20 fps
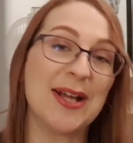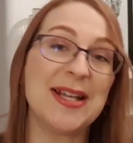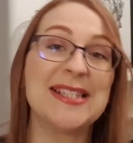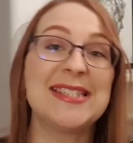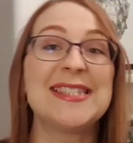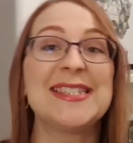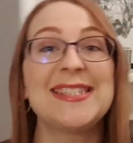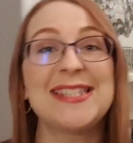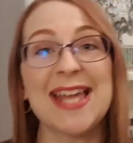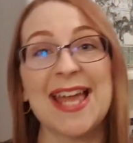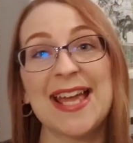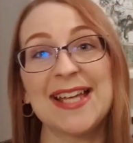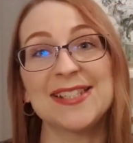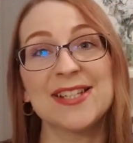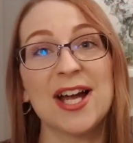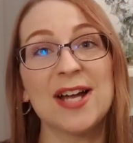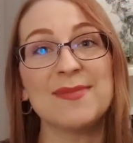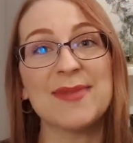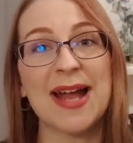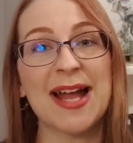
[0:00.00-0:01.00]

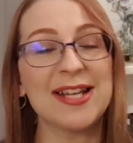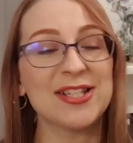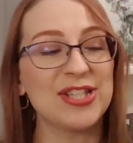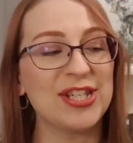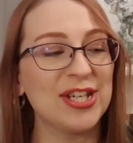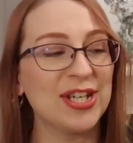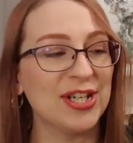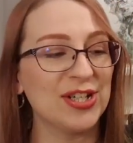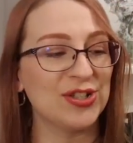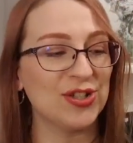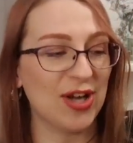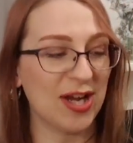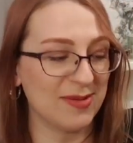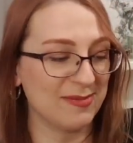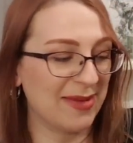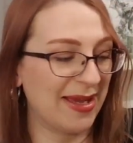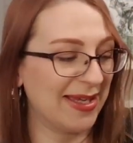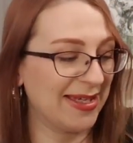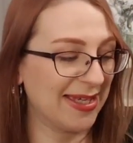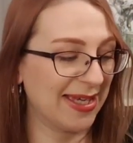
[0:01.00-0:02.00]
Instead, I'm actually going to try
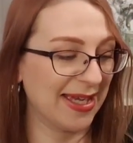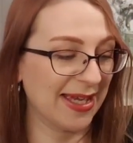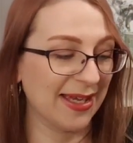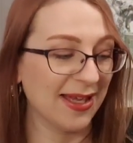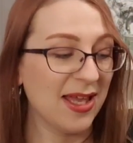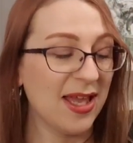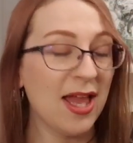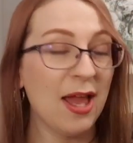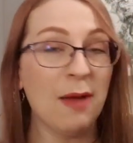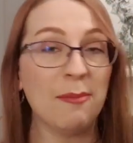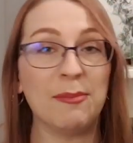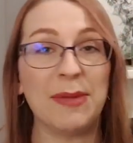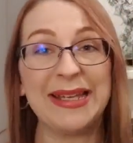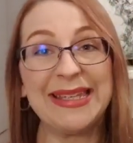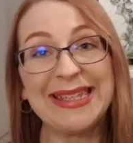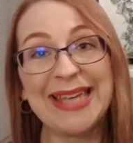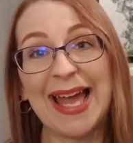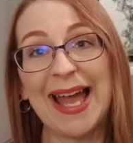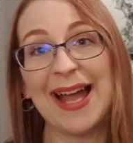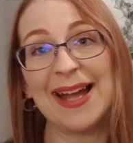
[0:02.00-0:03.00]
making my
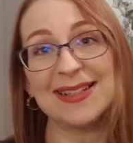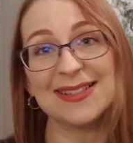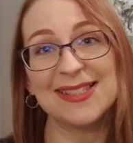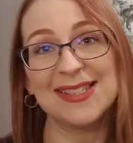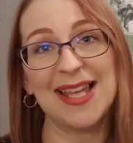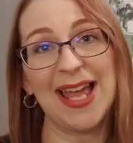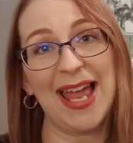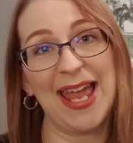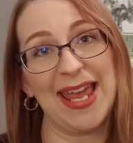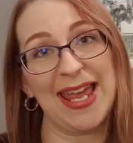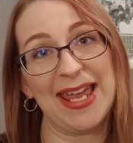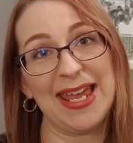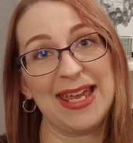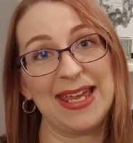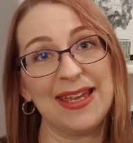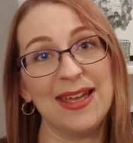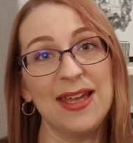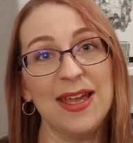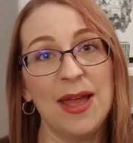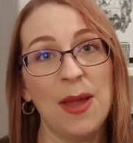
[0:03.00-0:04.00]
cat
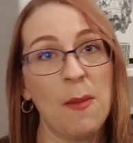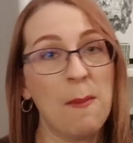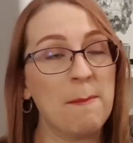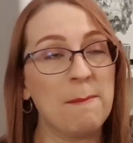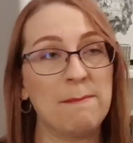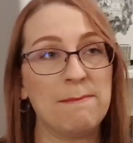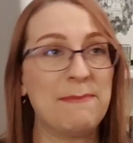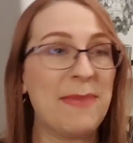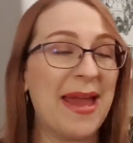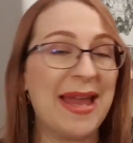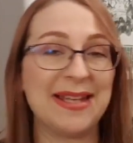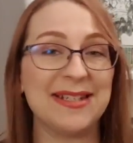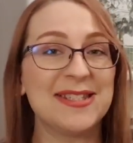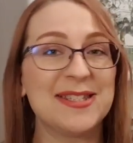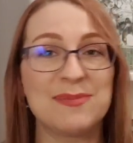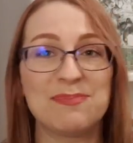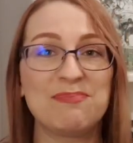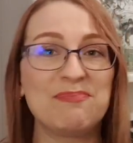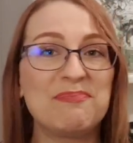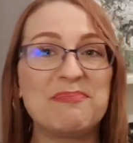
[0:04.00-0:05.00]
a
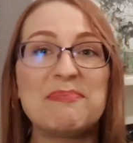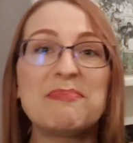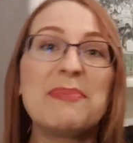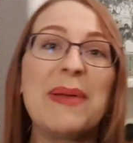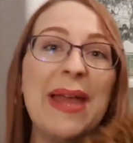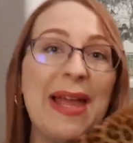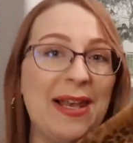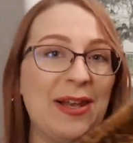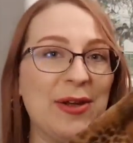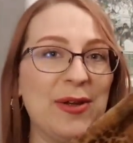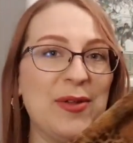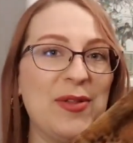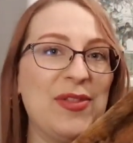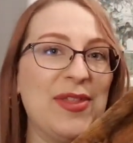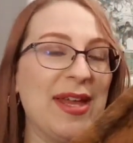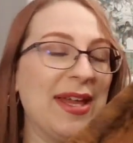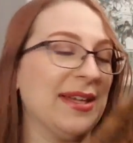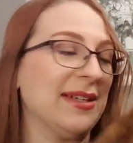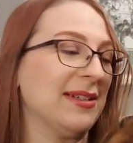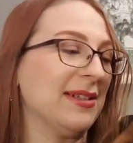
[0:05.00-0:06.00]
bed pillow
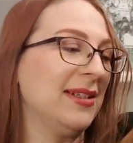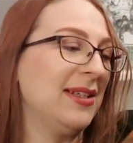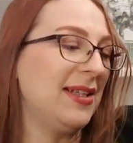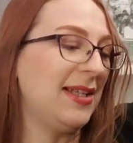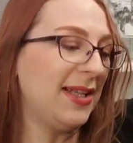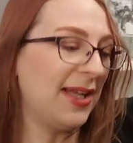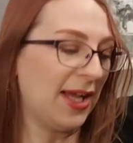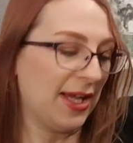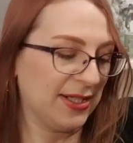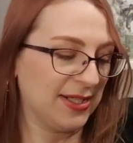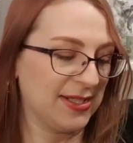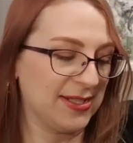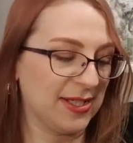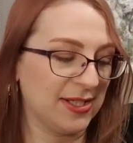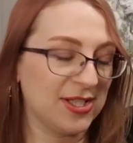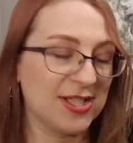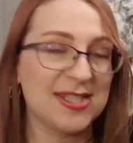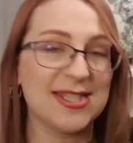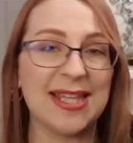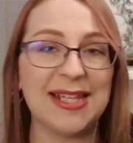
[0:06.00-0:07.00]
thing, because
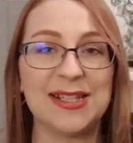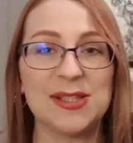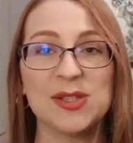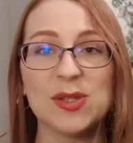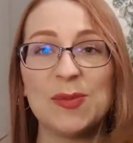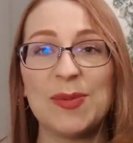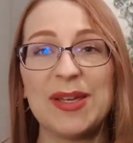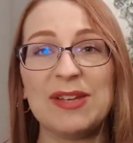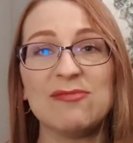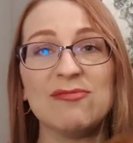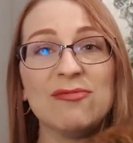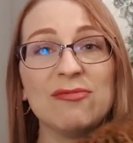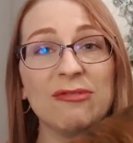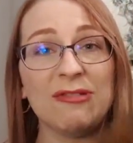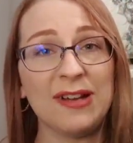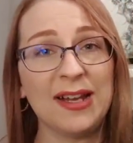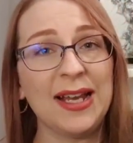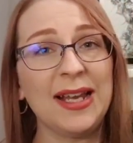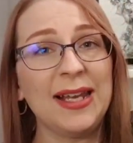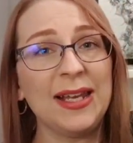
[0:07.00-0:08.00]
I just think this will be
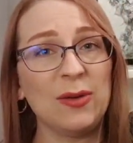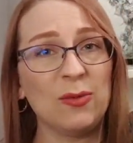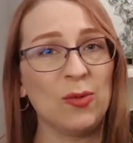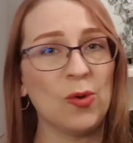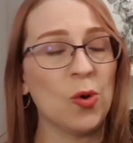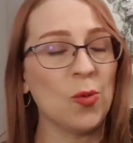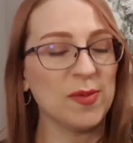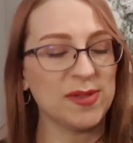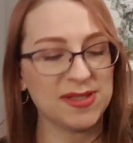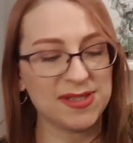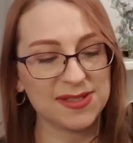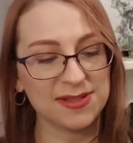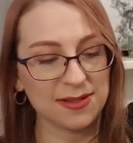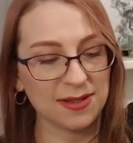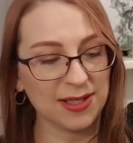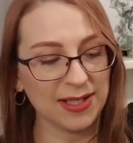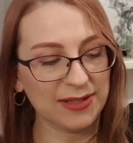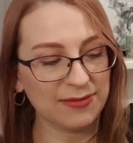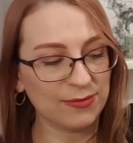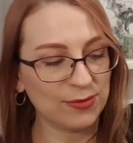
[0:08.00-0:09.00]
really warm and
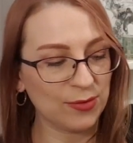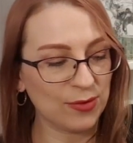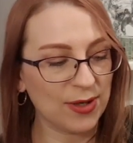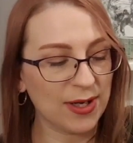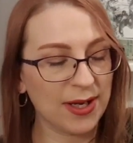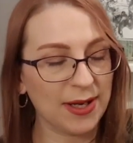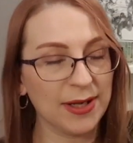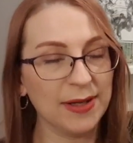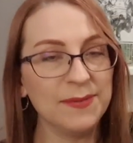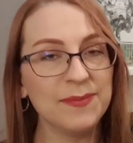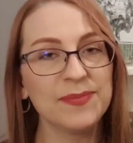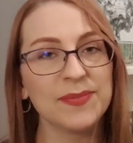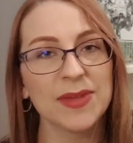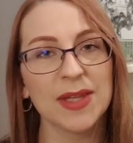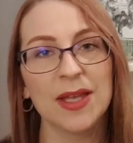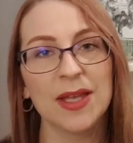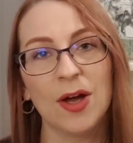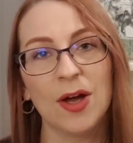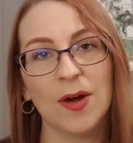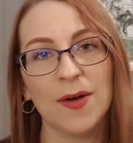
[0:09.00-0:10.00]
snuggly for her.
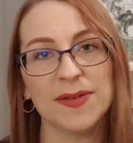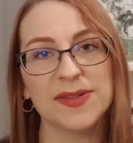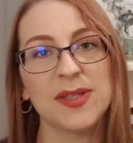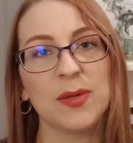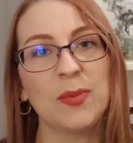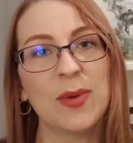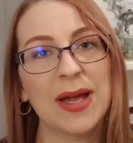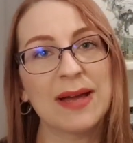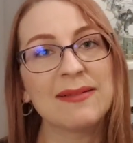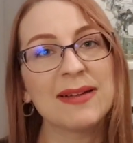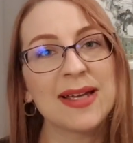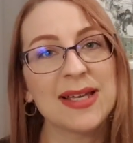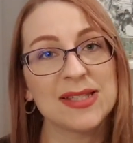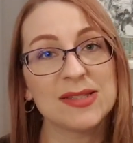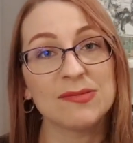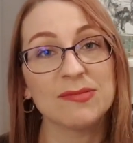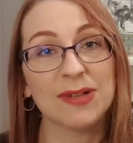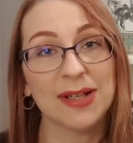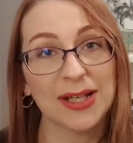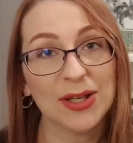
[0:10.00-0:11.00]
Obviously, where it
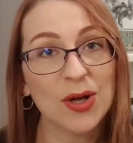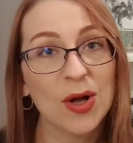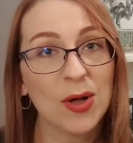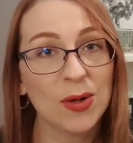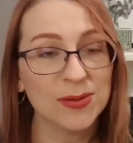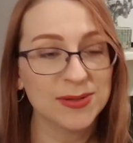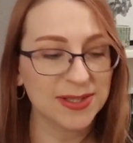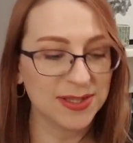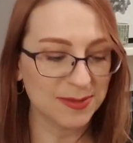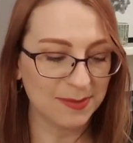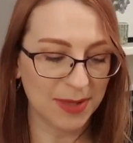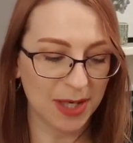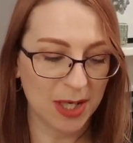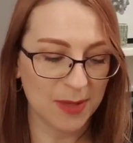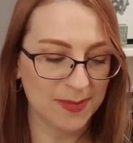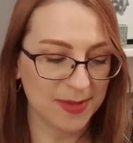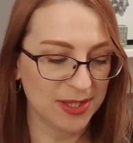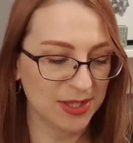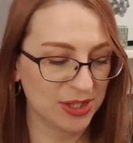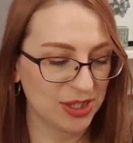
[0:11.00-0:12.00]
is really cold at the
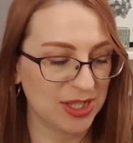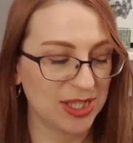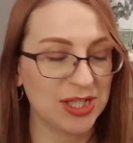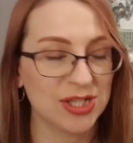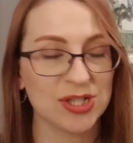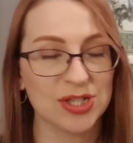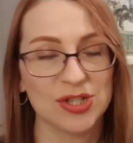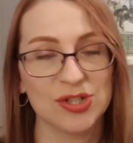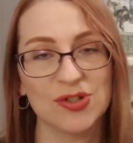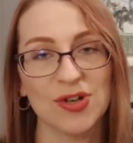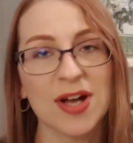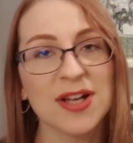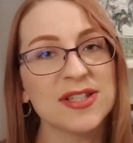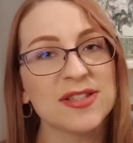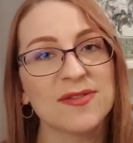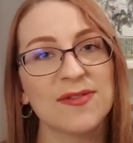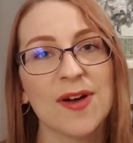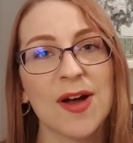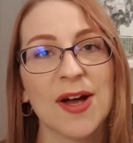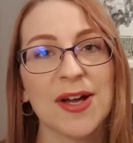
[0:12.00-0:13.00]
moment, she's just trying
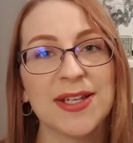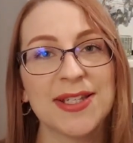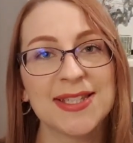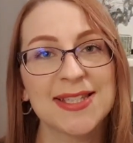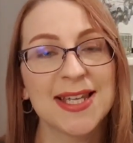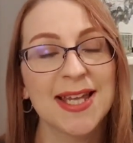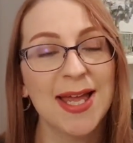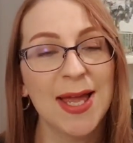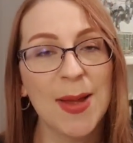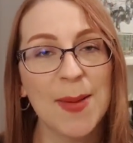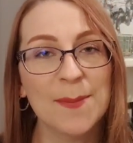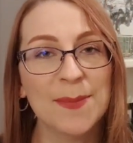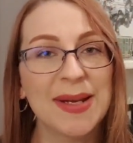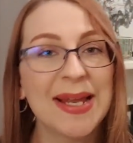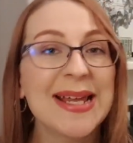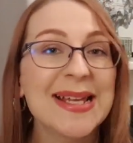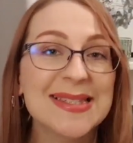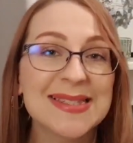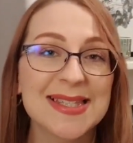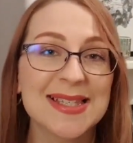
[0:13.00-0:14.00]
to find
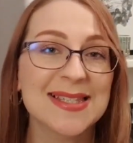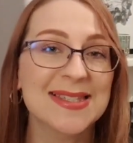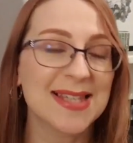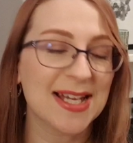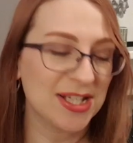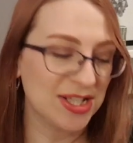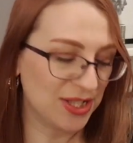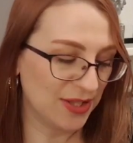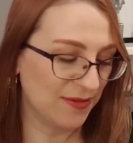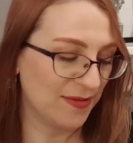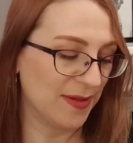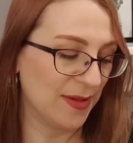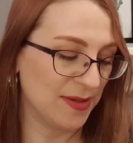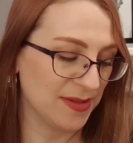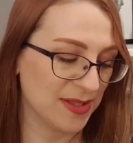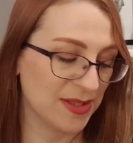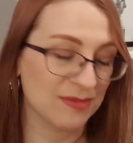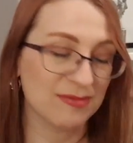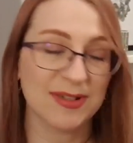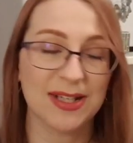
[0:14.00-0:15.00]
places that she
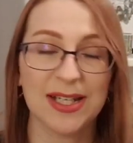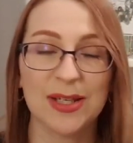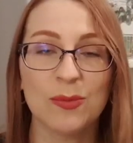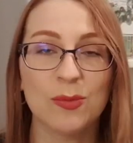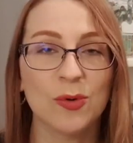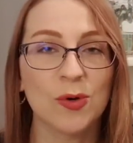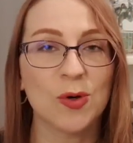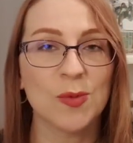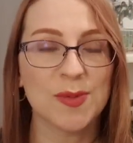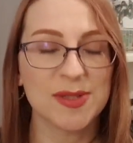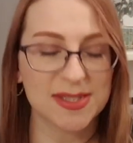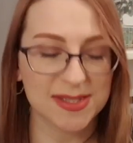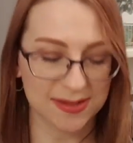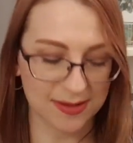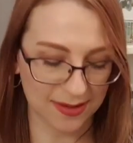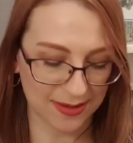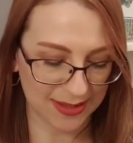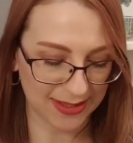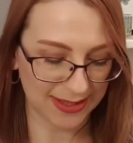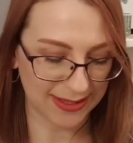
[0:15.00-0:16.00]
feels is really warm and
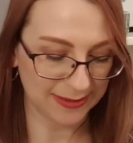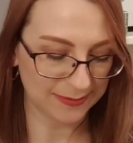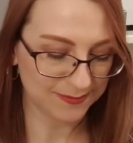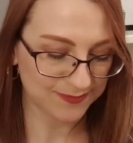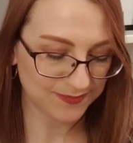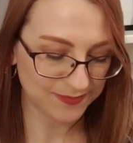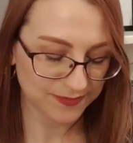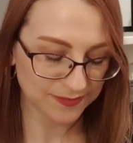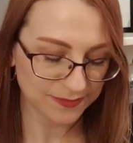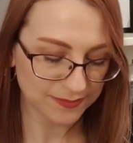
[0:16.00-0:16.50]
snuggly.